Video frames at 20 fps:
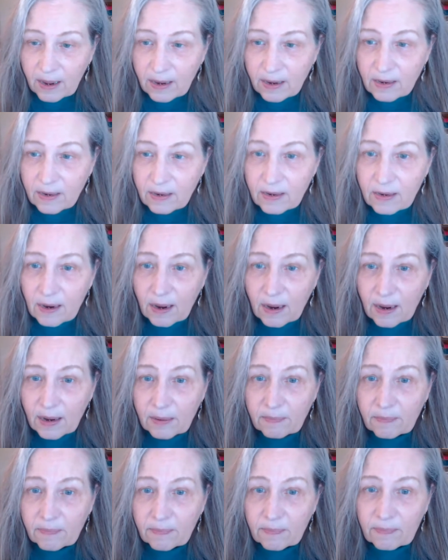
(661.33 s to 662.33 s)
And
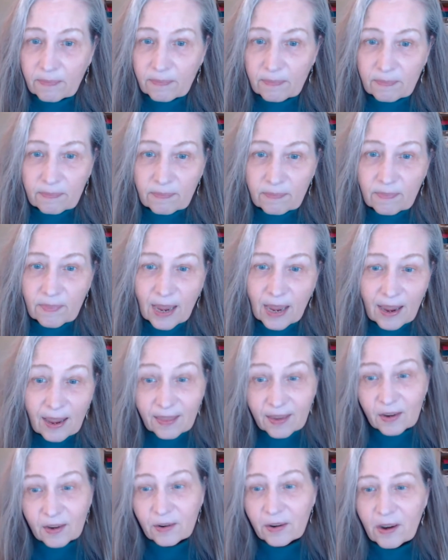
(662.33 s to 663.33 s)
yeah,
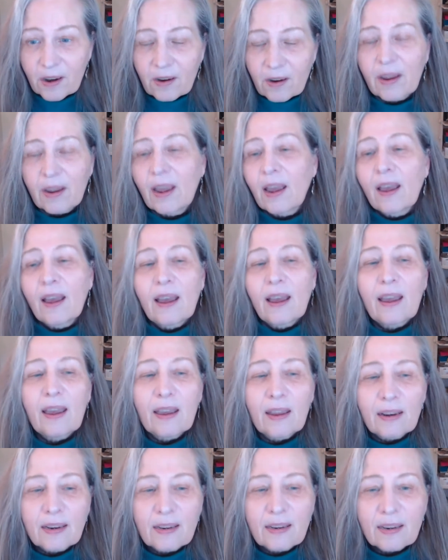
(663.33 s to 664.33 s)
there you go.
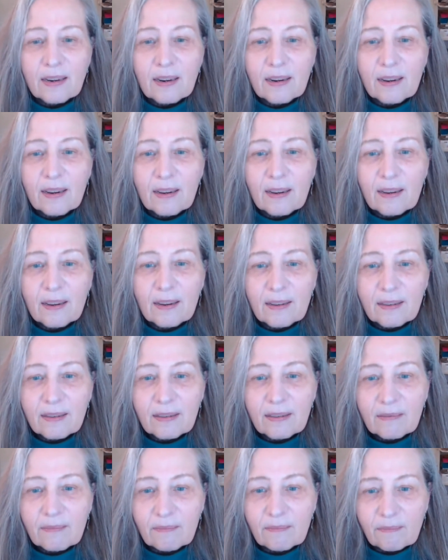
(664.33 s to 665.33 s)
And
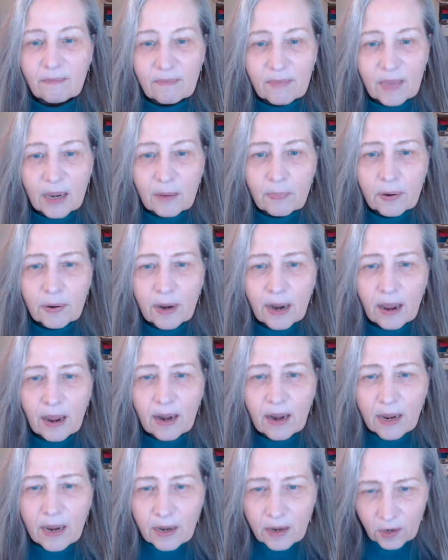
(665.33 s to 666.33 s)
they put
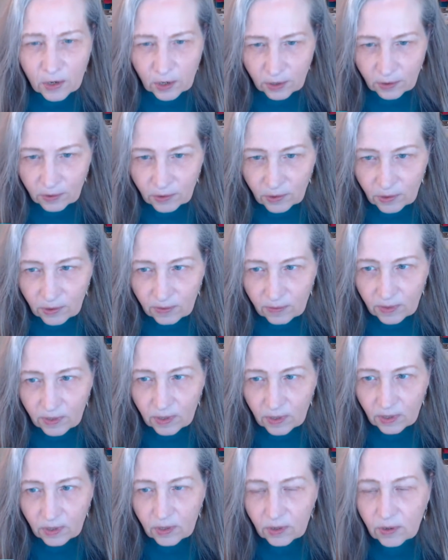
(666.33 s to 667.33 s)
out 8 issues of the
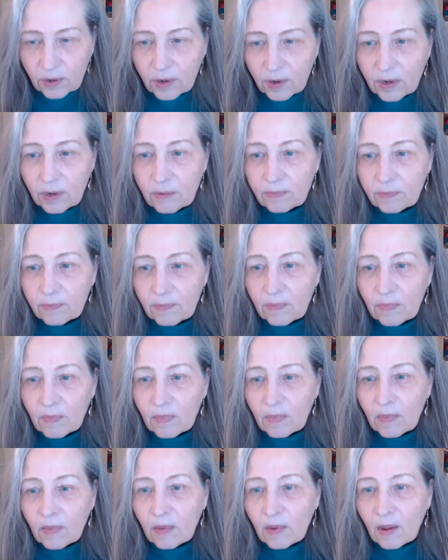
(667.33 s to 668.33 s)
Sisterhood,
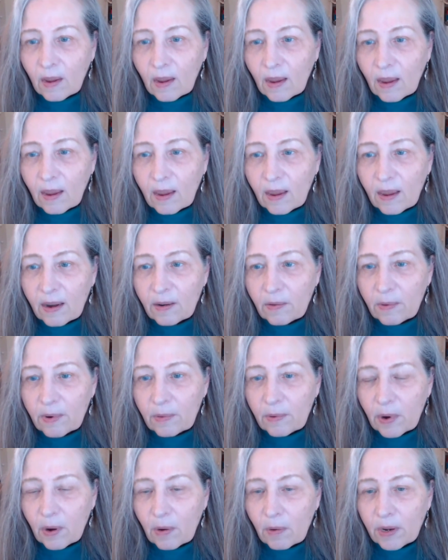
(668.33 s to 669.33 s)
and we
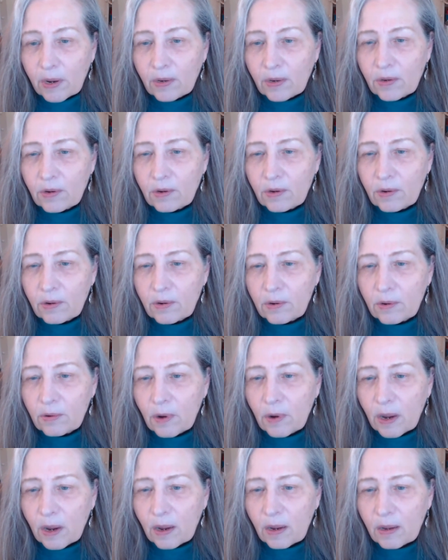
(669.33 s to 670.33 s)
were going to
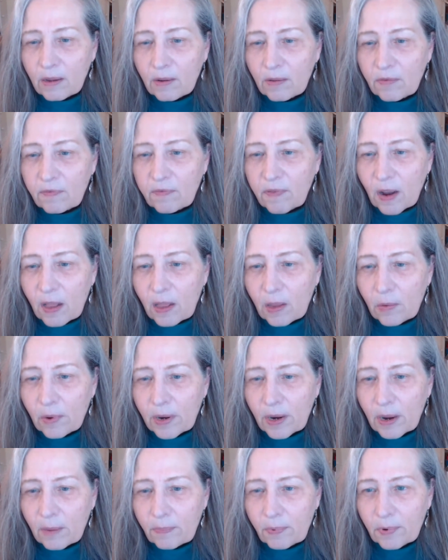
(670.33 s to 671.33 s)
do follow
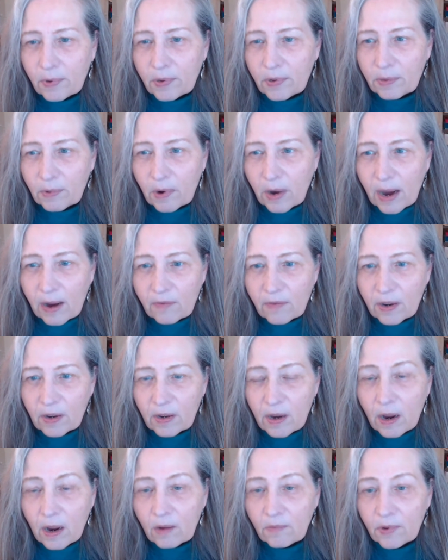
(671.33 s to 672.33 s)
it up with some
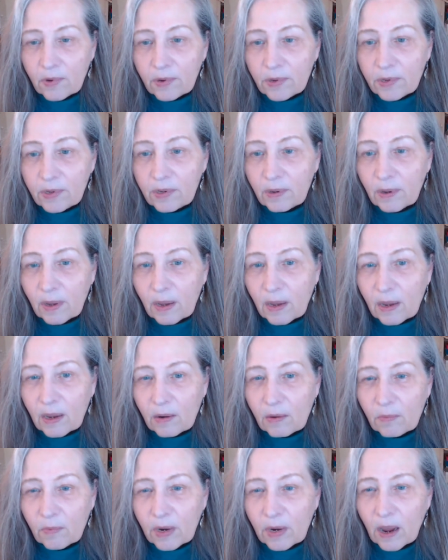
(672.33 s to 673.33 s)
graphic novels,
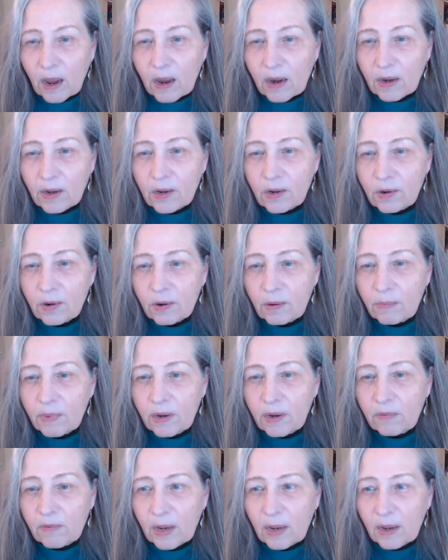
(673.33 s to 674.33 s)
and we got into a
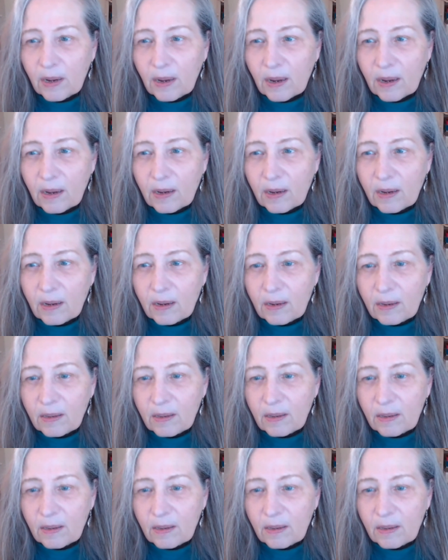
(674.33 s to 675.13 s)
bit of a